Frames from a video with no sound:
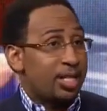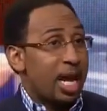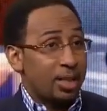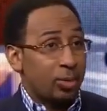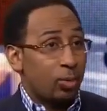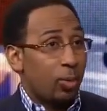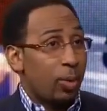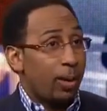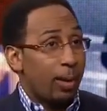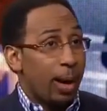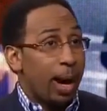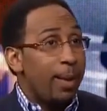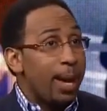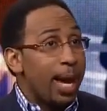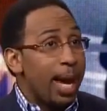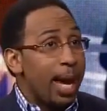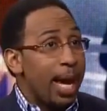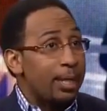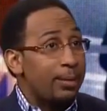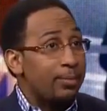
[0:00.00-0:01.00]
that's where I'm
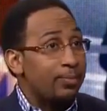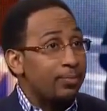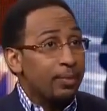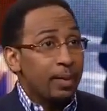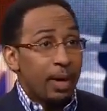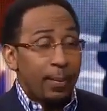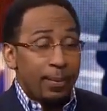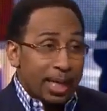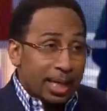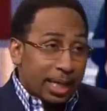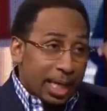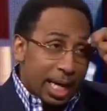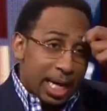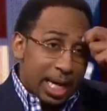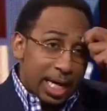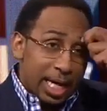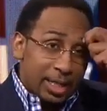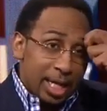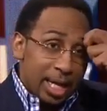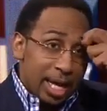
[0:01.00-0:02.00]
at.
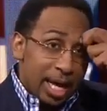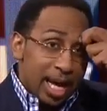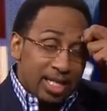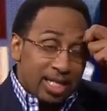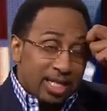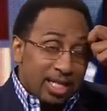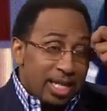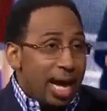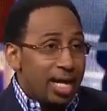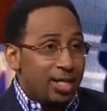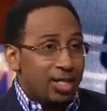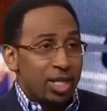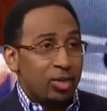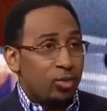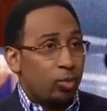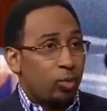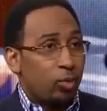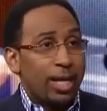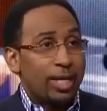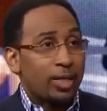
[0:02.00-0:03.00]
Because it's not
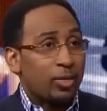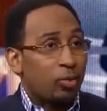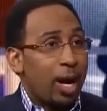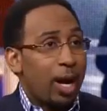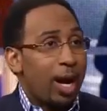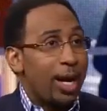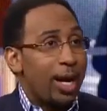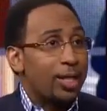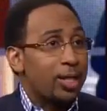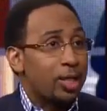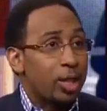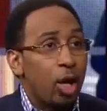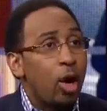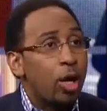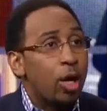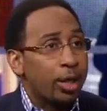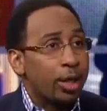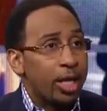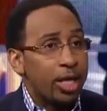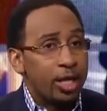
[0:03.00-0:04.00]
just Rex Ryan
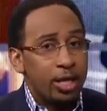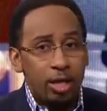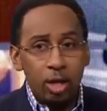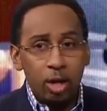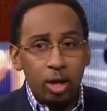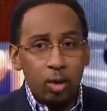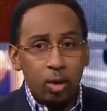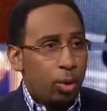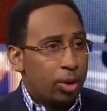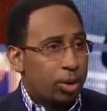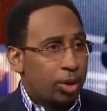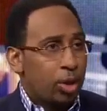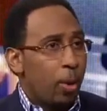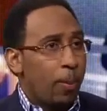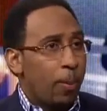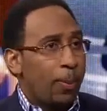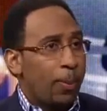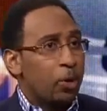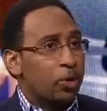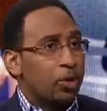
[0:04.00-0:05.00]
talking with
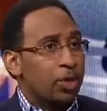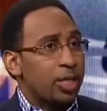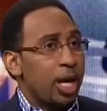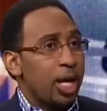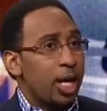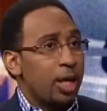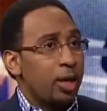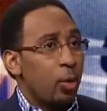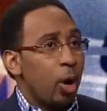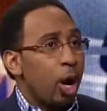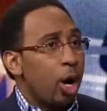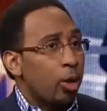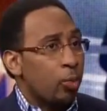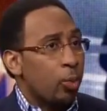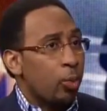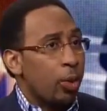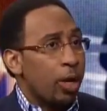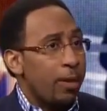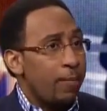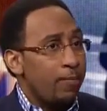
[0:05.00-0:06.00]
no personnel to
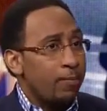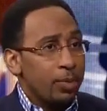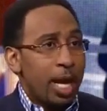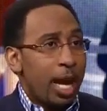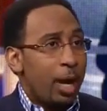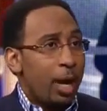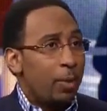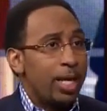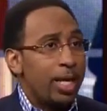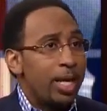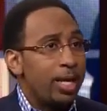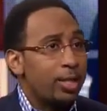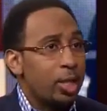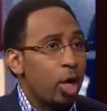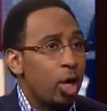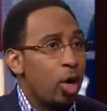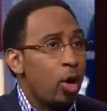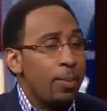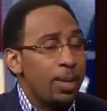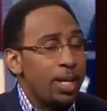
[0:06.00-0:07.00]
work with. Now, when he
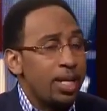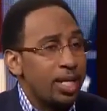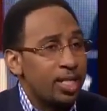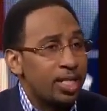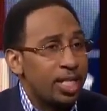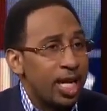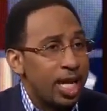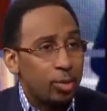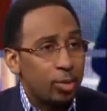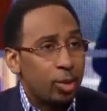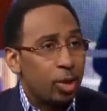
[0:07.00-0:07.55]
told me the Jets